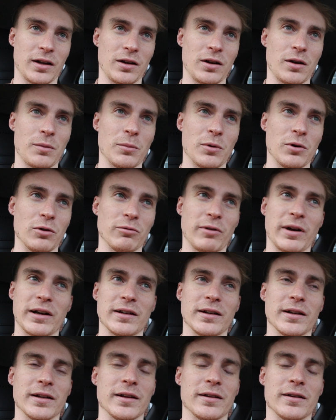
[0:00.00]
lot more
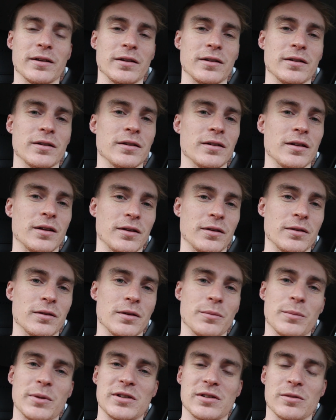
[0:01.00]
readily than
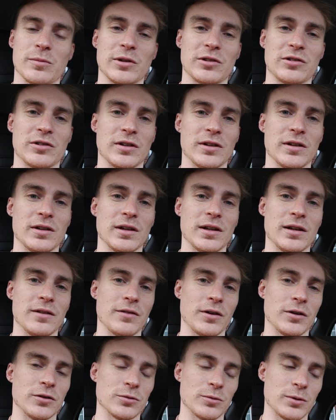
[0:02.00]
the Mitsubishi
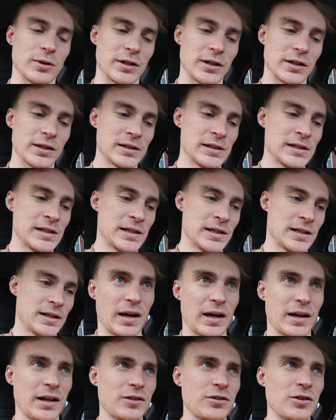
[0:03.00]
EVOs were,
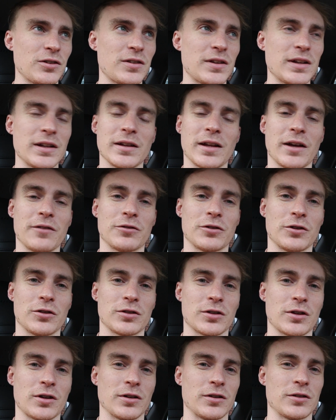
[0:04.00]
and I just think
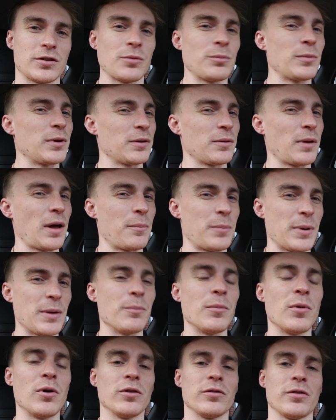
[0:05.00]
there's something a bit
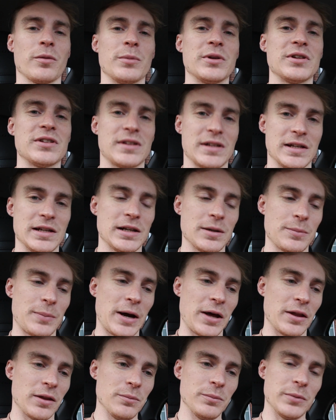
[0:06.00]
more of a mystique
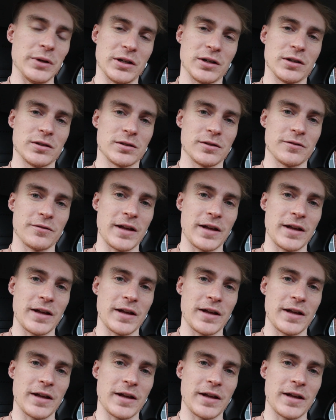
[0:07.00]
about them because of